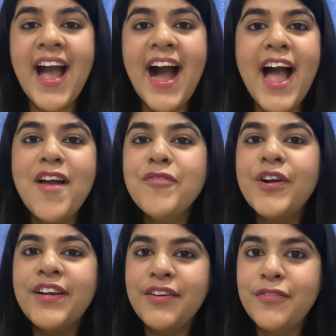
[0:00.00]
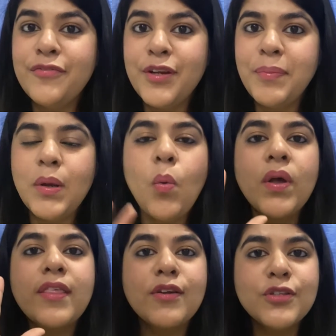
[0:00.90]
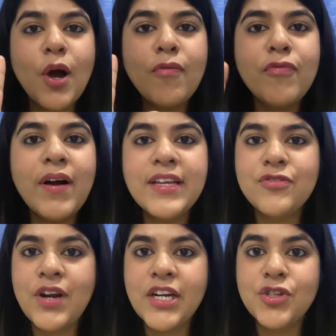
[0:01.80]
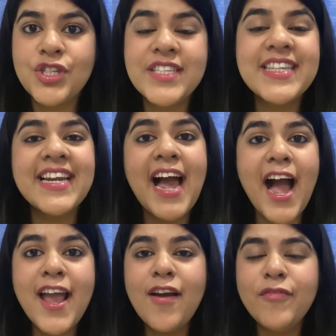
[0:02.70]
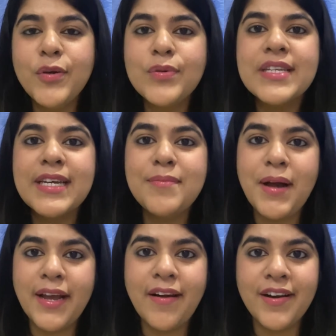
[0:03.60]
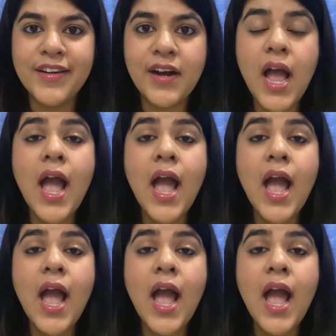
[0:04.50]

I have created a freebie with top 5 strategies that I have used in my career,